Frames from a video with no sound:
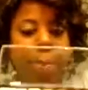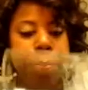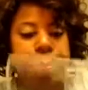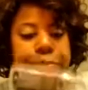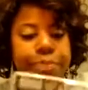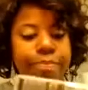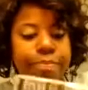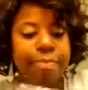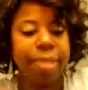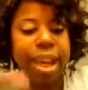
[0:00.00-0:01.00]

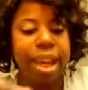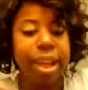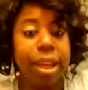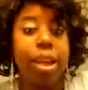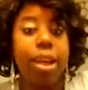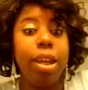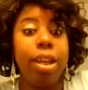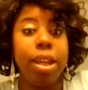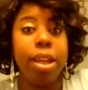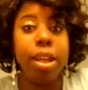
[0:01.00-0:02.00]
And
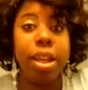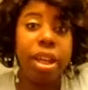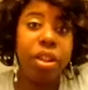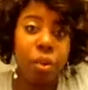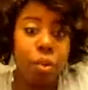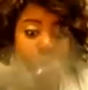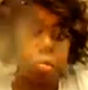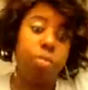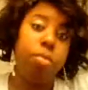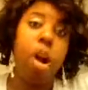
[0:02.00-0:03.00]
get
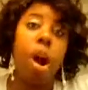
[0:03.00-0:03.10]
you